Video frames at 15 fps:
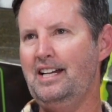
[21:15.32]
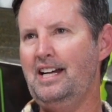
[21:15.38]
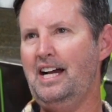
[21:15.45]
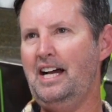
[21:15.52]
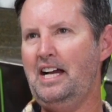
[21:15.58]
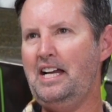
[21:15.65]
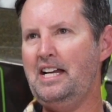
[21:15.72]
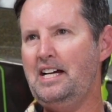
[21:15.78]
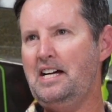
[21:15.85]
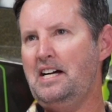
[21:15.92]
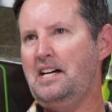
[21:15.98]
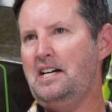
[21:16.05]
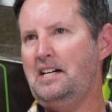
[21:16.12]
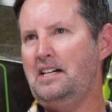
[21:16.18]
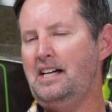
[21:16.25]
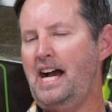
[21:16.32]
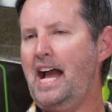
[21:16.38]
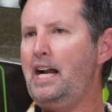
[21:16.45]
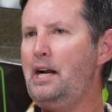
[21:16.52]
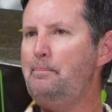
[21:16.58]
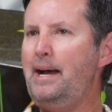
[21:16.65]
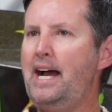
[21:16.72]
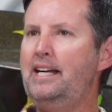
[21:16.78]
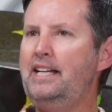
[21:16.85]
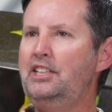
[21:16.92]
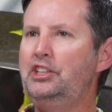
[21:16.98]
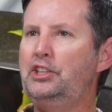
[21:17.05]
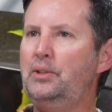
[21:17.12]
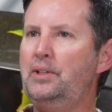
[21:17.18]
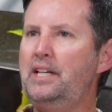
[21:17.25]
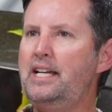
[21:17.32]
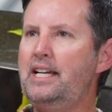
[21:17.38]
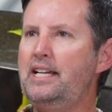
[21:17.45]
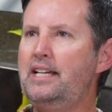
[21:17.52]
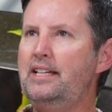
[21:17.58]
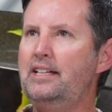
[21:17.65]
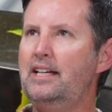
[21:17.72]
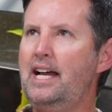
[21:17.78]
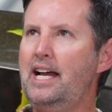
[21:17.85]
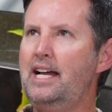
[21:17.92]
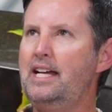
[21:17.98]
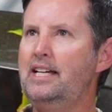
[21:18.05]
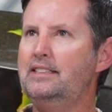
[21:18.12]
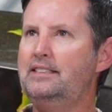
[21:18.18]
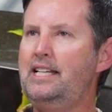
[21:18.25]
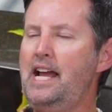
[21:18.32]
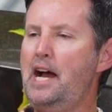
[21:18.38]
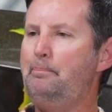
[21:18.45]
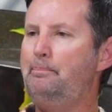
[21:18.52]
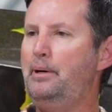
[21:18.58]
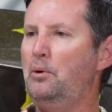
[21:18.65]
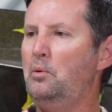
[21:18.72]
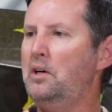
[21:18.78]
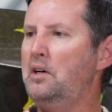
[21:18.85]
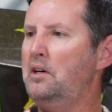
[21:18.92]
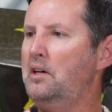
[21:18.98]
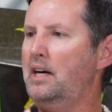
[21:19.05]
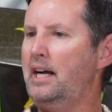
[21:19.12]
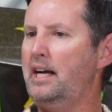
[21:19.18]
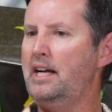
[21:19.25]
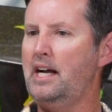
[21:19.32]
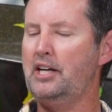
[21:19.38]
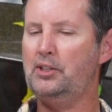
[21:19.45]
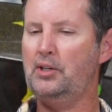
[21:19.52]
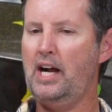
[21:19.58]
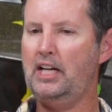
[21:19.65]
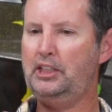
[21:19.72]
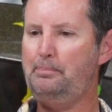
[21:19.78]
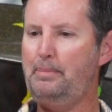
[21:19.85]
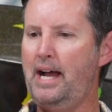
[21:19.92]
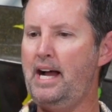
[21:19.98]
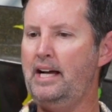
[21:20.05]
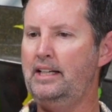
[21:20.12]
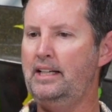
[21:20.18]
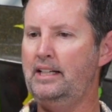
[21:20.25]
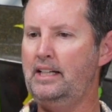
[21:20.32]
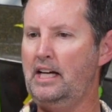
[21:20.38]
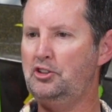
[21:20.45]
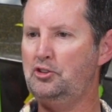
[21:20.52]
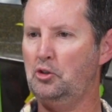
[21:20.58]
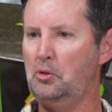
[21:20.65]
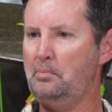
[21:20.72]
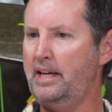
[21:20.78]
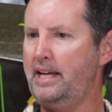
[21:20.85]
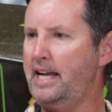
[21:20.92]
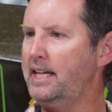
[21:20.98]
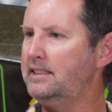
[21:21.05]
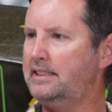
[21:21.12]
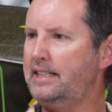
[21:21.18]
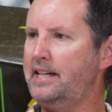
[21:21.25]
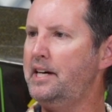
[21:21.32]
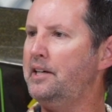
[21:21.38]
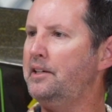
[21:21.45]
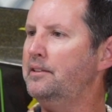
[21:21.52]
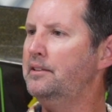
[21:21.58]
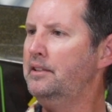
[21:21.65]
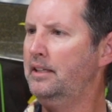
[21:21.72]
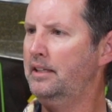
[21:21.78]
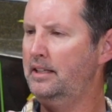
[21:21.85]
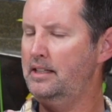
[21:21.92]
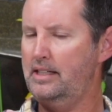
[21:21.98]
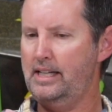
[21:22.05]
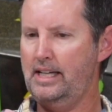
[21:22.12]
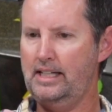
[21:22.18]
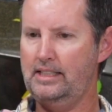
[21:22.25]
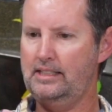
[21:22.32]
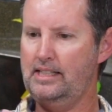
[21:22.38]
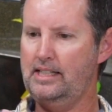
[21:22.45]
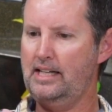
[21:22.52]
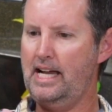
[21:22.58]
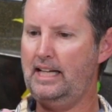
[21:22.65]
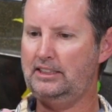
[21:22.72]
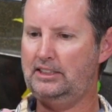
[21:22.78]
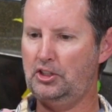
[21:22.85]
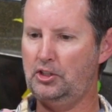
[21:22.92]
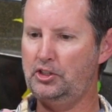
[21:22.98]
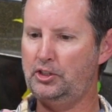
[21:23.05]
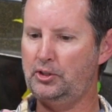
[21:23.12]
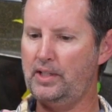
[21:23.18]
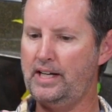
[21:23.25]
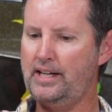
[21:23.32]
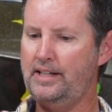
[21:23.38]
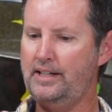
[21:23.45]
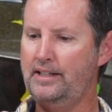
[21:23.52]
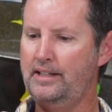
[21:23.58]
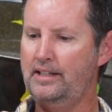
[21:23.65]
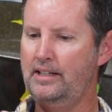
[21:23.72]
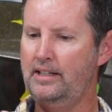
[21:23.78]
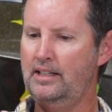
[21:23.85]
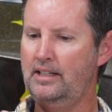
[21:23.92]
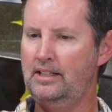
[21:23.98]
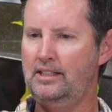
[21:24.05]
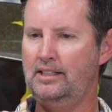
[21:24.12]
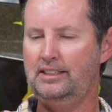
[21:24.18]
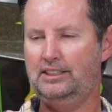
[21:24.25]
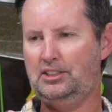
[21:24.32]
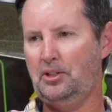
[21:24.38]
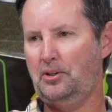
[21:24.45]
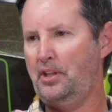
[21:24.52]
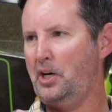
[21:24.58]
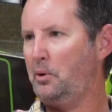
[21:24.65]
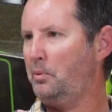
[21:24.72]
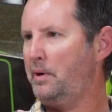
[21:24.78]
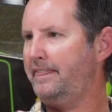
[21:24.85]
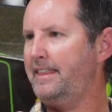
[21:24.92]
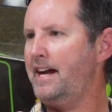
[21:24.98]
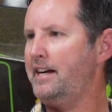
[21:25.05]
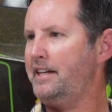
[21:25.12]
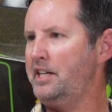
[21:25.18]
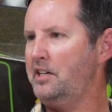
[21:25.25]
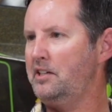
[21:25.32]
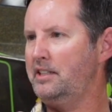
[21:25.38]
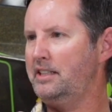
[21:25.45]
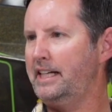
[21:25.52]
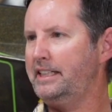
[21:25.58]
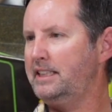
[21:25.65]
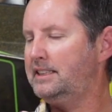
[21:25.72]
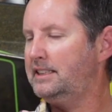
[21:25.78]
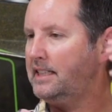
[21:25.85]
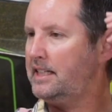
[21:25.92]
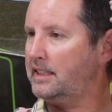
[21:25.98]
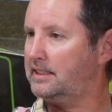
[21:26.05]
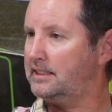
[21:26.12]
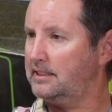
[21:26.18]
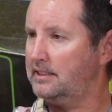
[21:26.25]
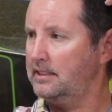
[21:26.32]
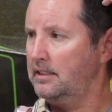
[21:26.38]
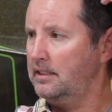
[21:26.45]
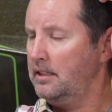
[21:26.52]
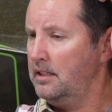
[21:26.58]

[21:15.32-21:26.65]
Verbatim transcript: I, uh, I had a bad injury in Tampa where I, I crashed bad and I tore my ACL mm-hmm. and uh, had surgery. So there went that year in 96.